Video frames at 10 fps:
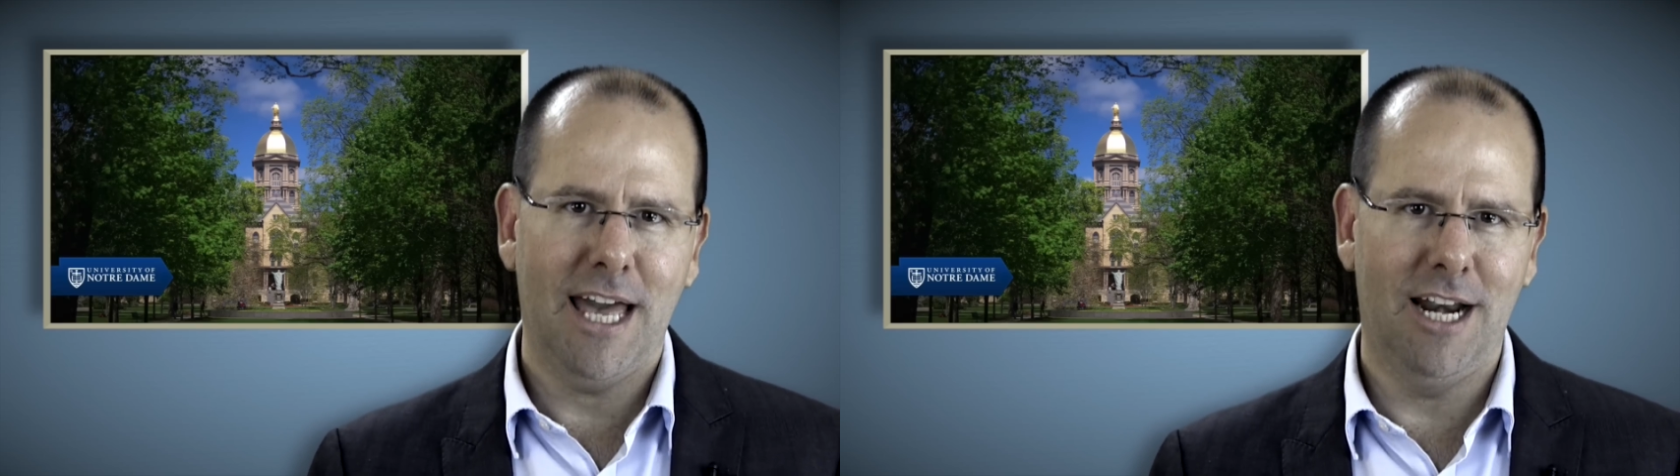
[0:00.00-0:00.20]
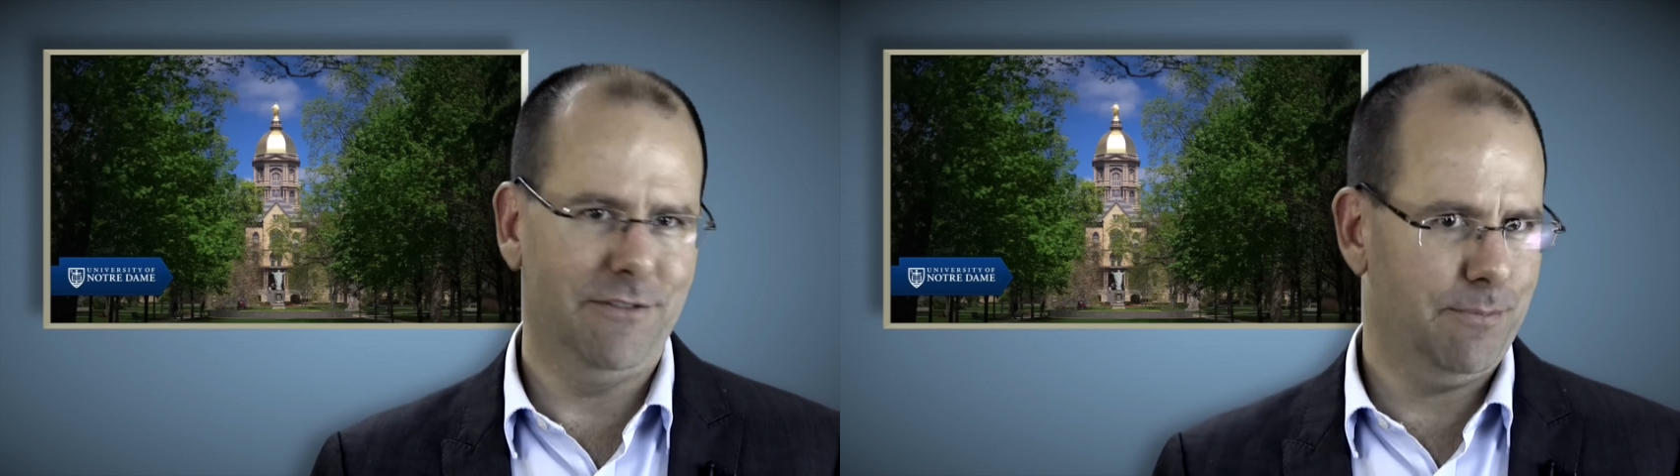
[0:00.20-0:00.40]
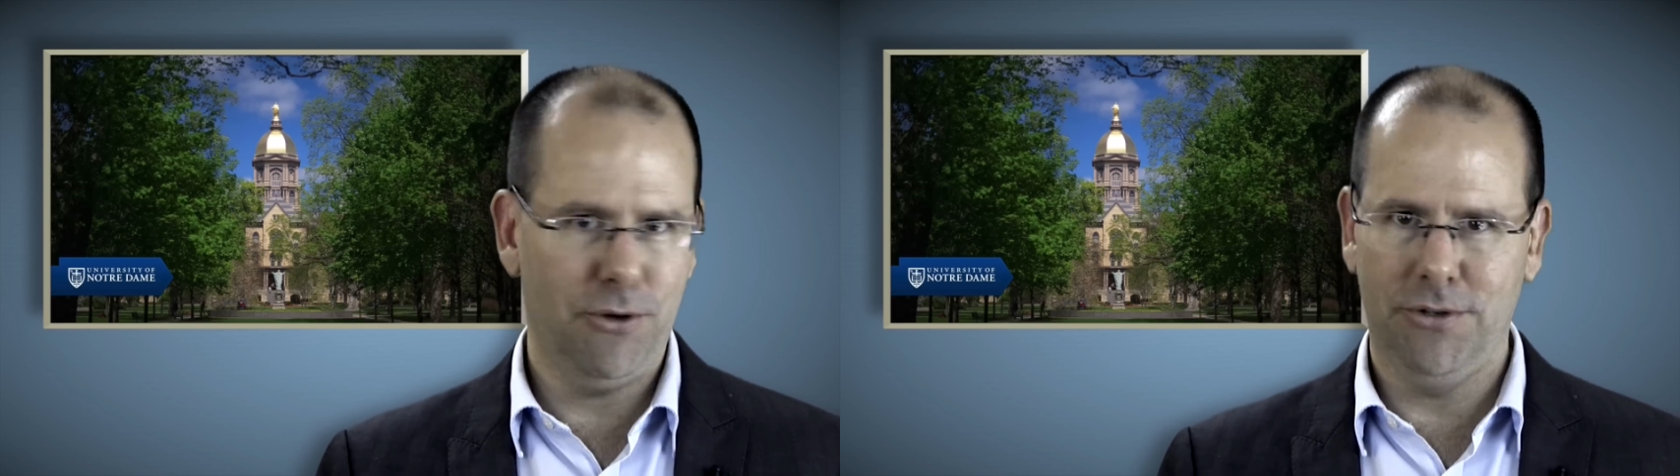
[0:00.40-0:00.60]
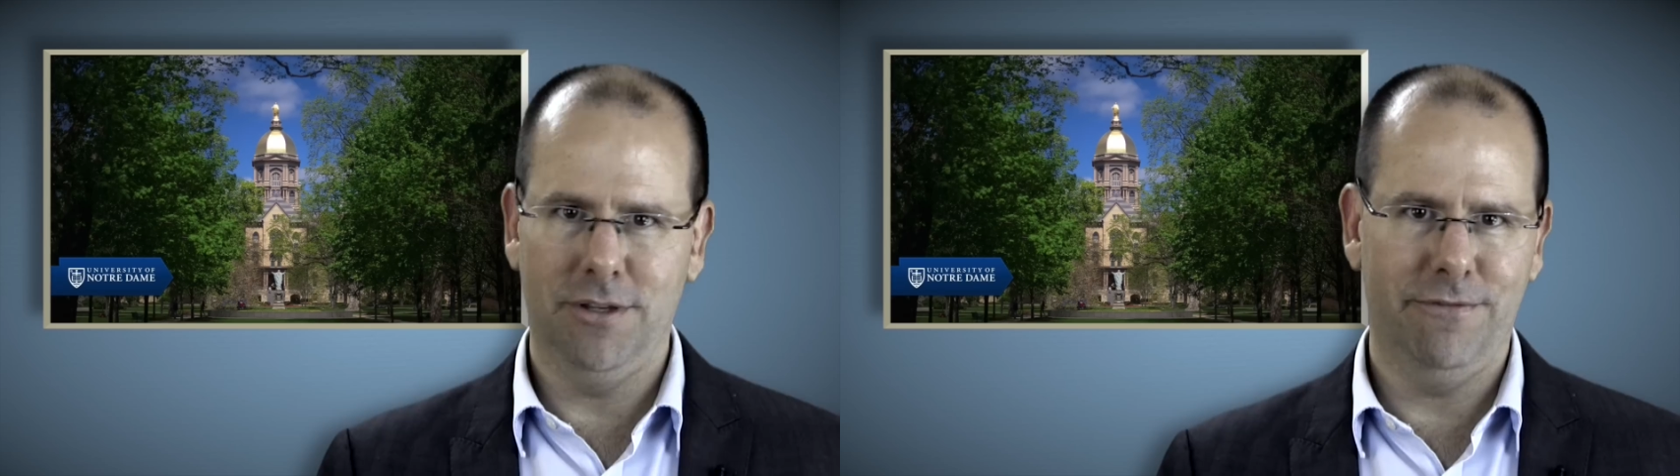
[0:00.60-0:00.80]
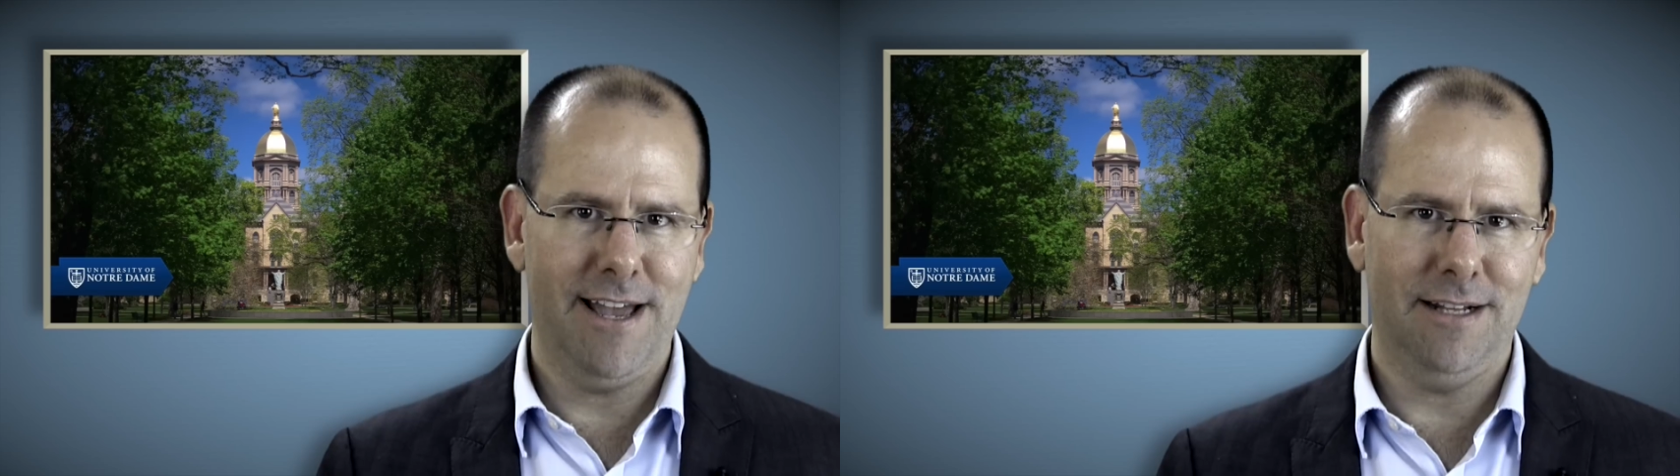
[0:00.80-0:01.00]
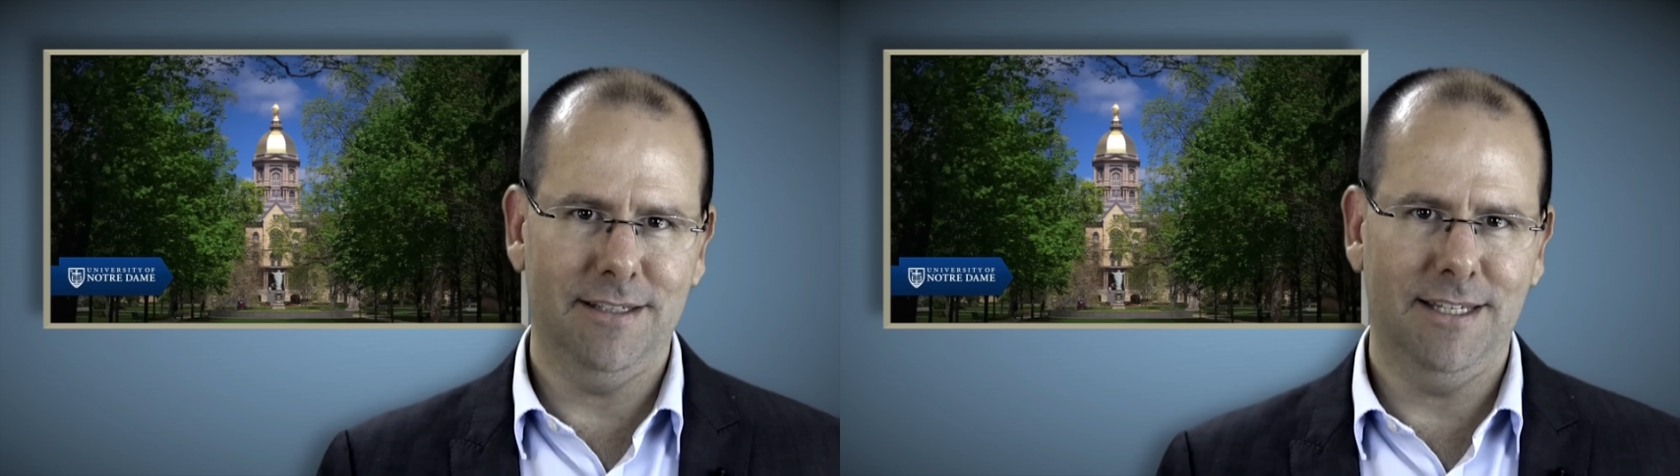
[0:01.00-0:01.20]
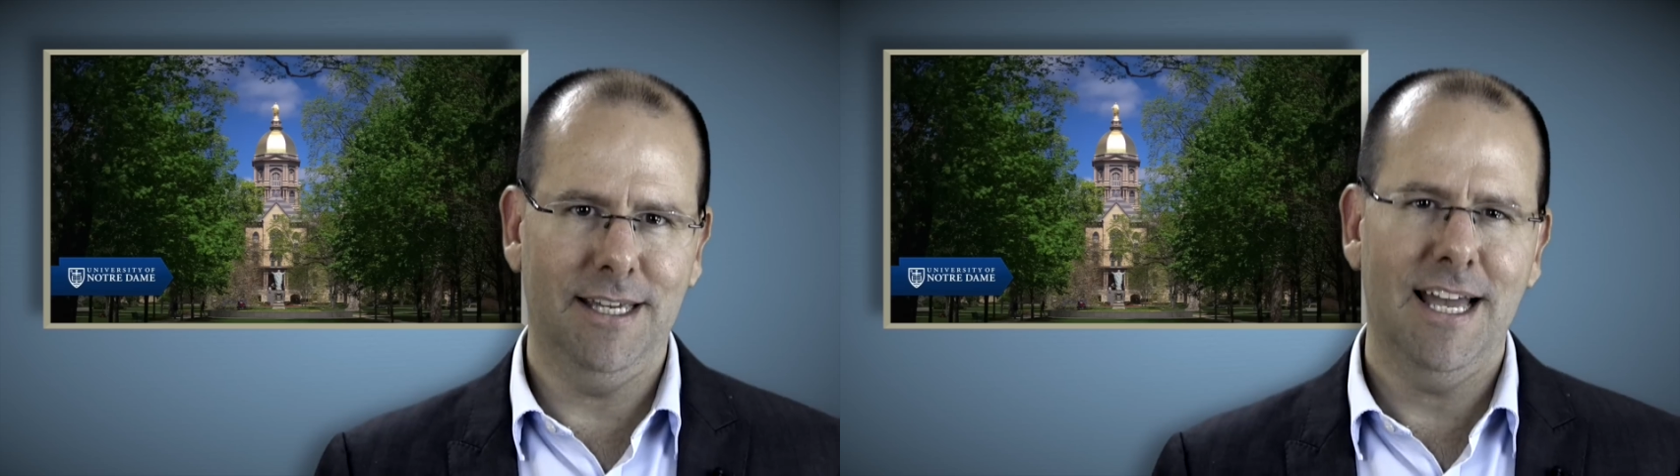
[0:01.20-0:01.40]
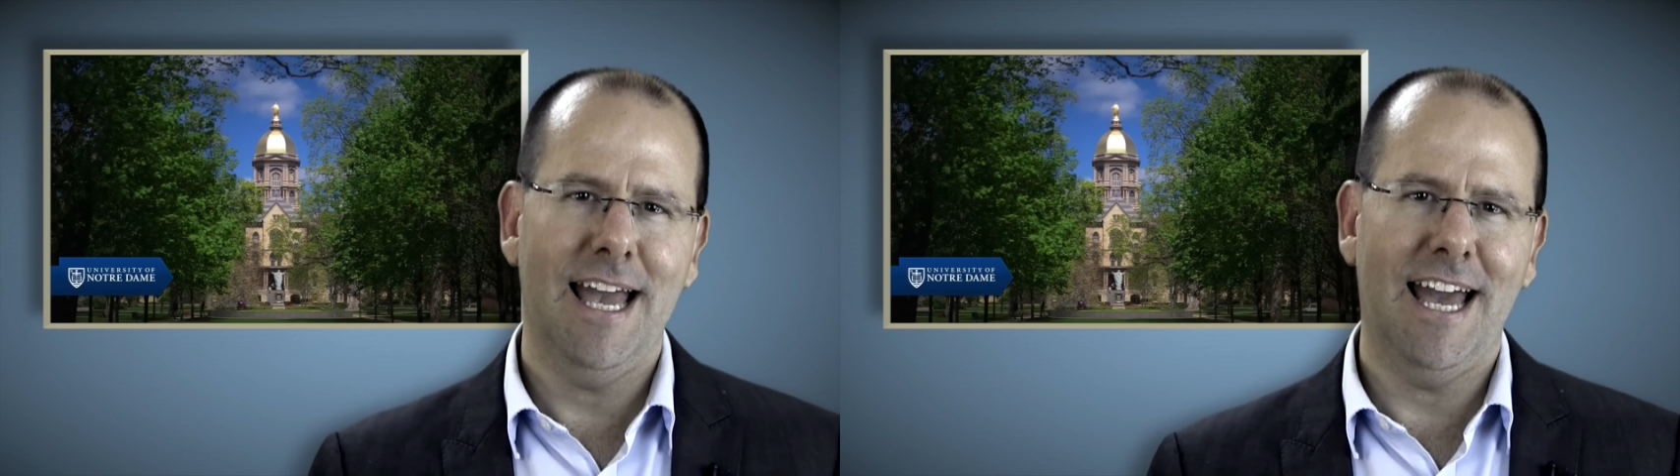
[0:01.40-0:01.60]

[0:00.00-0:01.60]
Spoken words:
and I've spoken to the faculty,